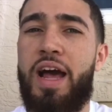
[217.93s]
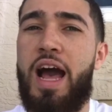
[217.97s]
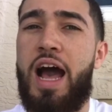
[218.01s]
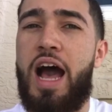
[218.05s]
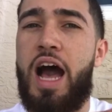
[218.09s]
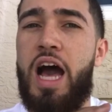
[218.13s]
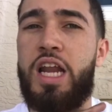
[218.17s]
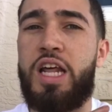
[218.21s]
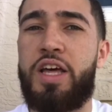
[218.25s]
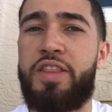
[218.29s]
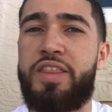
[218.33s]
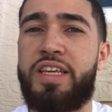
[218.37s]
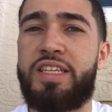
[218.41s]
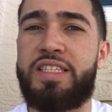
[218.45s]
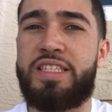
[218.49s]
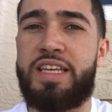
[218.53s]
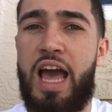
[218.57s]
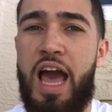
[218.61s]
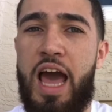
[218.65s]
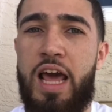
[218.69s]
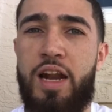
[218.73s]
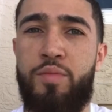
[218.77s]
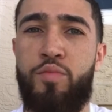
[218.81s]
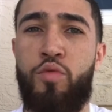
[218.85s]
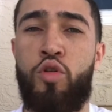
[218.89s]
out of this
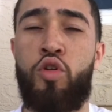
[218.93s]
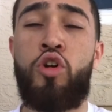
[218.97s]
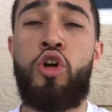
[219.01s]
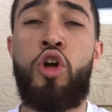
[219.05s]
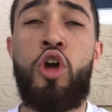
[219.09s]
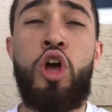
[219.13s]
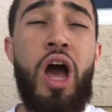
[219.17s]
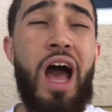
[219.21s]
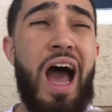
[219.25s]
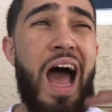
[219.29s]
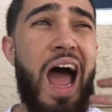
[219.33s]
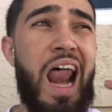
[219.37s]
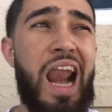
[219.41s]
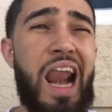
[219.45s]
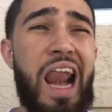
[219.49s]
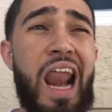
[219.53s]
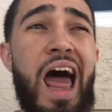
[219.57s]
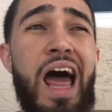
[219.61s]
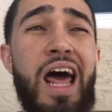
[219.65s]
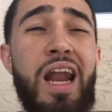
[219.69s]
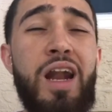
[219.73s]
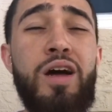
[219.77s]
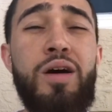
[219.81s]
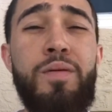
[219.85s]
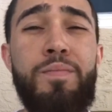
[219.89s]
animal. A
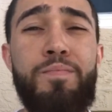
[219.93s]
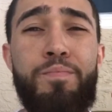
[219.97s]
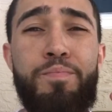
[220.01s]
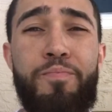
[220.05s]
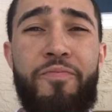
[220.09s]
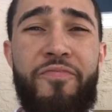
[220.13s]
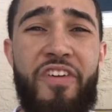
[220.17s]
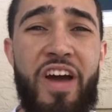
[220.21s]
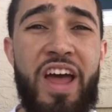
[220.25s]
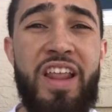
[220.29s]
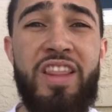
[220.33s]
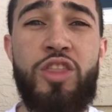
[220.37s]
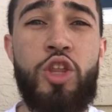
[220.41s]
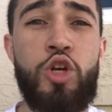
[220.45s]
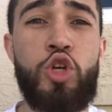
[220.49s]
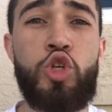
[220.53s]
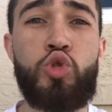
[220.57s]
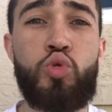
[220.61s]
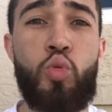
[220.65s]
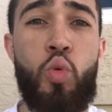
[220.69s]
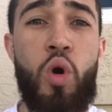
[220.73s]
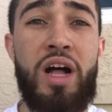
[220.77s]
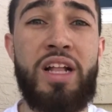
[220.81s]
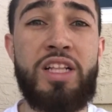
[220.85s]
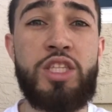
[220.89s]
lot of
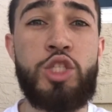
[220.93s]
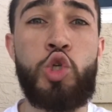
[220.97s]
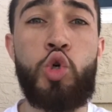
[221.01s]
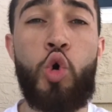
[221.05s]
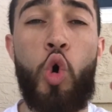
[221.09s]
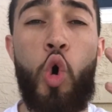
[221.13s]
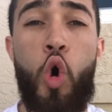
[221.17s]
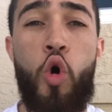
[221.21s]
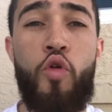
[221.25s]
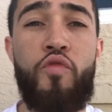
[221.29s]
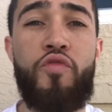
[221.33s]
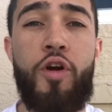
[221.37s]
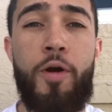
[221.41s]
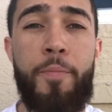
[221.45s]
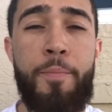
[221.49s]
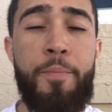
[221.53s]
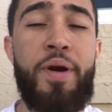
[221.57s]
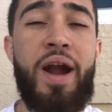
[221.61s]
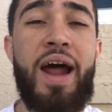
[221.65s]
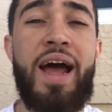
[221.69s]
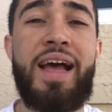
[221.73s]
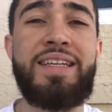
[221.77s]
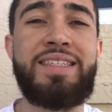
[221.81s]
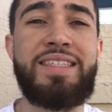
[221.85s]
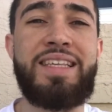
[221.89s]
vendors want to
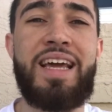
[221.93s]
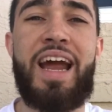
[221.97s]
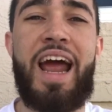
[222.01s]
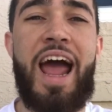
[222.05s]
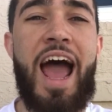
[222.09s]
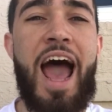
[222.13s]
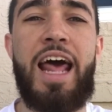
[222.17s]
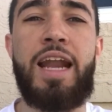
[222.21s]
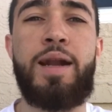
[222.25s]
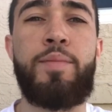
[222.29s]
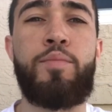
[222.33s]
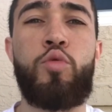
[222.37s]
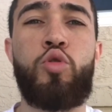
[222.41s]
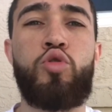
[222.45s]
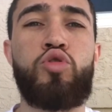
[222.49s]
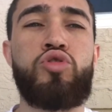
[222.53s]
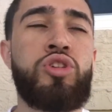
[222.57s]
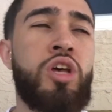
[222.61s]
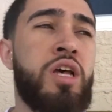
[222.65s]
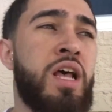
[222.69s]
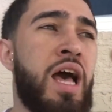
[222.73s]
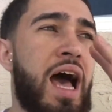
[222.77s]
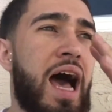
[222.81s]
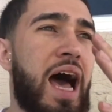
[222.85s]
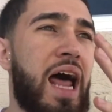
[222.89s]
overprice their
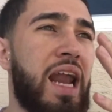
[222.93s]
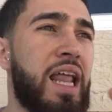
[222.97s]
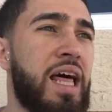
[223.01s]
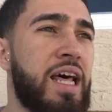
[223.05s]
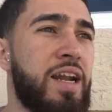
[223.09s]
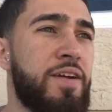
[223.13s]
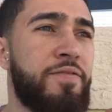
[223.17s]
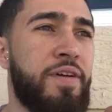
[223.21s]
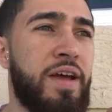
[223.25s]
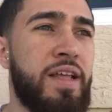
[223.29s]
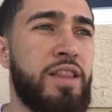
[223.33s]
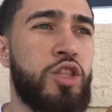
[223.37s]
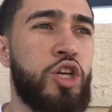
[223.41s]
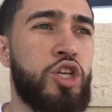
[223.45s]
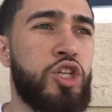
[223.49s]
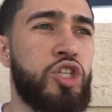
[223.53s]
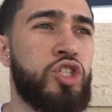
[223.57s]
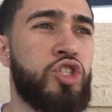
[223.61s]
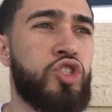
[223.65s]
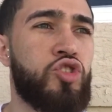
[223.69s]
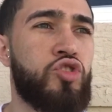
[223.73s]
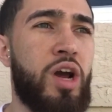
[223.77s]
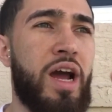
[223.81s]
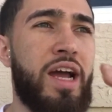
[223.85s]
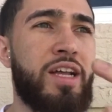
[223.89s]
animals. A lot of
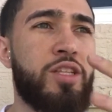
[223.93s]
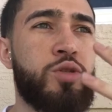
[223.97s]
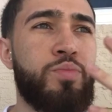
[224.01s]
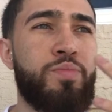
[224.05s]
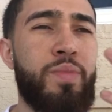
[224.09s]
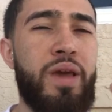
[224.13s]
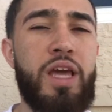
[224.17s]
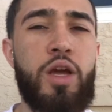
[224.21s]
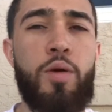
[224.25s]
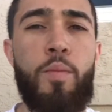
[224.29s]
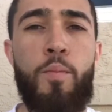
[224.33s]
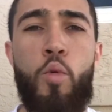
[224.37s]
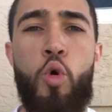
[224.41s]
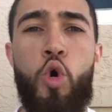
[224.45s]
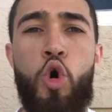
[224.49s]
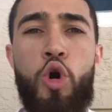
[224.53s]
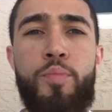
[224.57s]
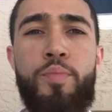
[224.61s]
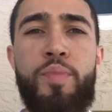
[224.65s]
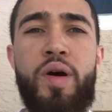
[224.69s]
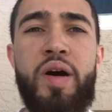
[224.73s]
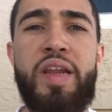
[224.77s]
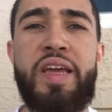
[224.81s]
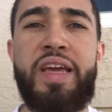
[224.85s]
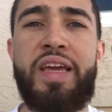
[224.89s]
vendors try to make more
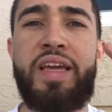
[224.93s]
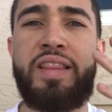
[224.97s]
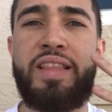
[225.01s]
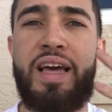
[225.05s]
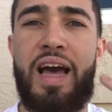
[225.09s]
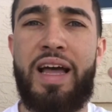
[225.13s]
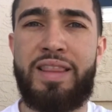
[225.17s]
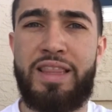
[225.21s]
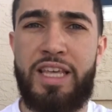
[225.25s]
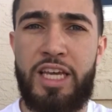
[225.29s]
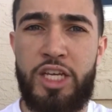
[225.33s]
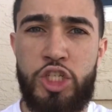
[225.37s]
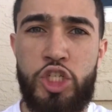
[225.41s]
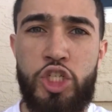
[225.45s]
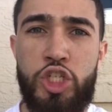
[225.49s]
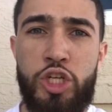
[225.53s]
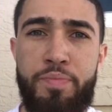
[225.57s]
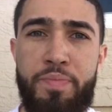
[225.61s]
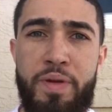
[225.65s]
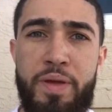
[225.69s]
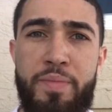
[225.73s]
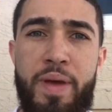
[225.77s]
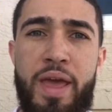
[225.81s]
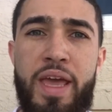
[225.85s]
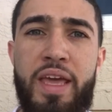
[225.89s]
money than they
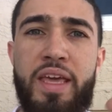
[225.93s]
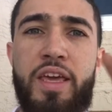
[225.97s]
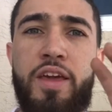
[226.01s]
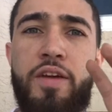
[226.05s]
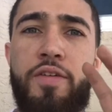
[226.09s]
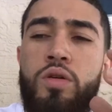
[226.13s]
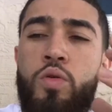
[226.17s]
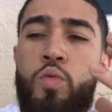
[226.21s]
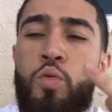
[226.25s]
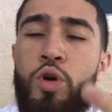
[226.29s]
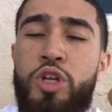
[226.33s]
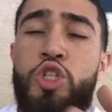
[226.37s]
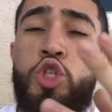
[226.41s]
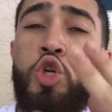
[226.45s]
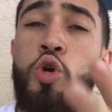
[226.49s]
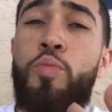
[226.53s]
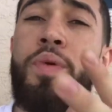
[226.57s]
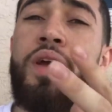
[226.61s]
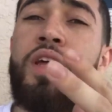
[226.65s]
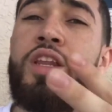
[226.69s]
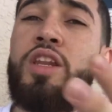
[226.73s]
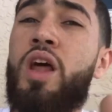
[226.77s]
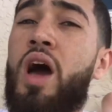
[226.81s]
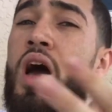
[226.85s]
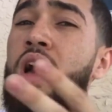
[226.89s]
should be making, which you
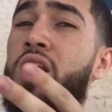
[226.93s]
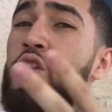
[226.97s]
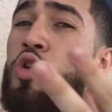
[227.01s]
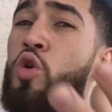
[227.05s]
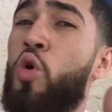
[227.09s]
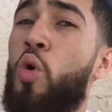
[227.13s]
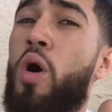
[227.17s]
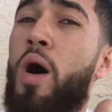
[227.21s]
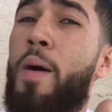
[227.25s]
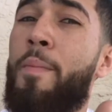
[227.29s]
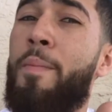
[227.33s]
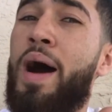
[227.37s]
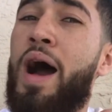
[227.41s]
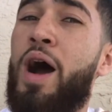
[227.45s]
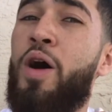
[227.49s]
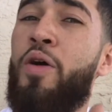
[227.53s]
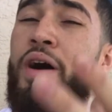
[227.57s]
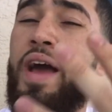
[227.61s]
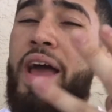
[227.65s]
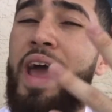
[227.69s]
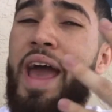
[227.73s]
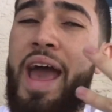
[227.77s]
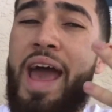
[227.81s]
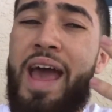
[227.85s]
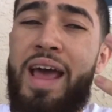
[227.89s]
may not know
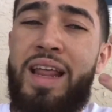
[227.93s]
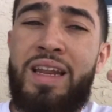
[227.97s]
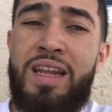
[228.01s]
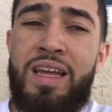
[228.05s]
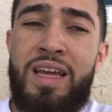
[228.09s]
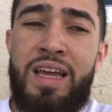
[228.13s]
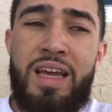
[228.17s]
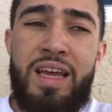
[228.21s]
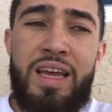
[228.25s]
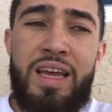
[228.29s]
about, and